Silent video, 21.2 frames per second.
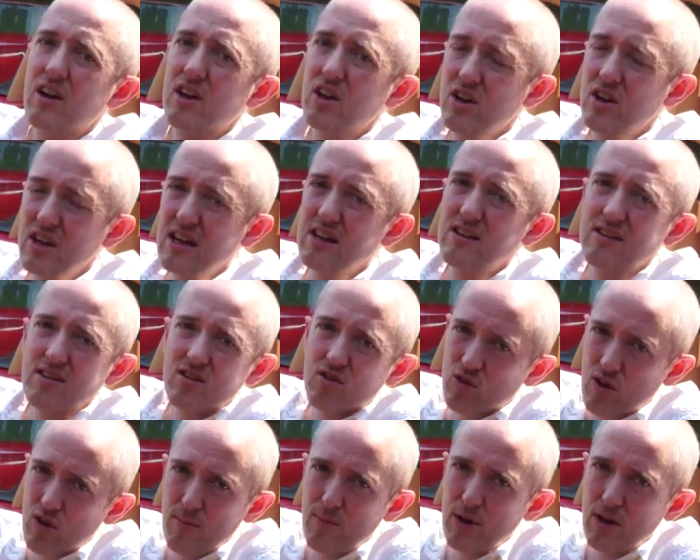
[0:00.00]
you need
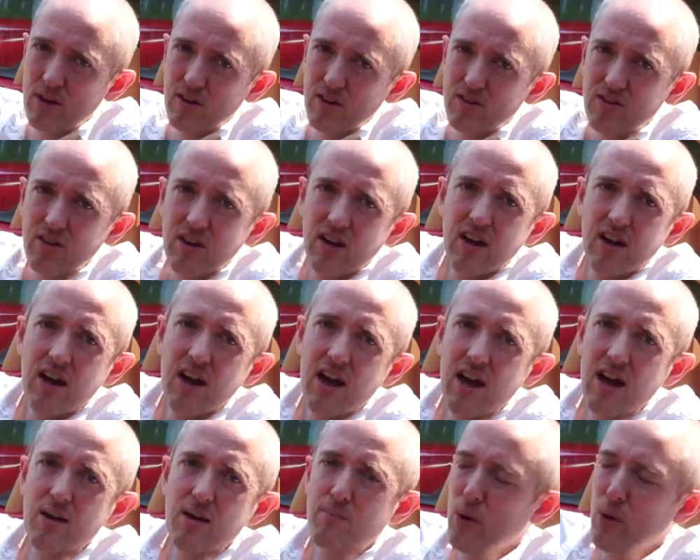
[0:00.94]
distributors
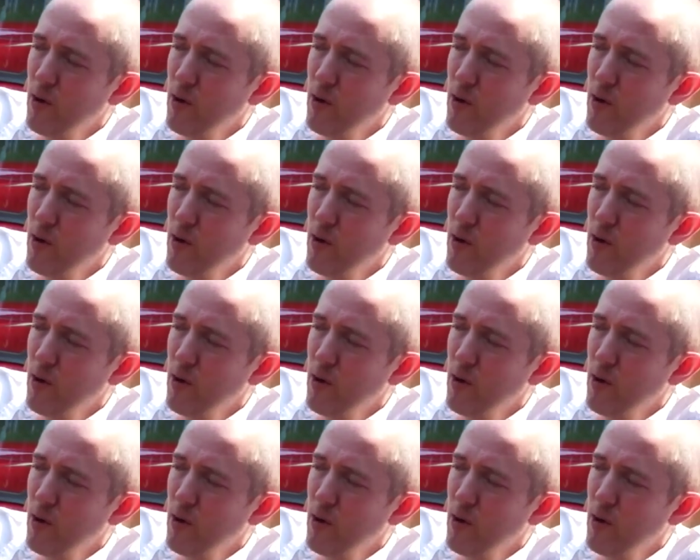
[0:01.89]
and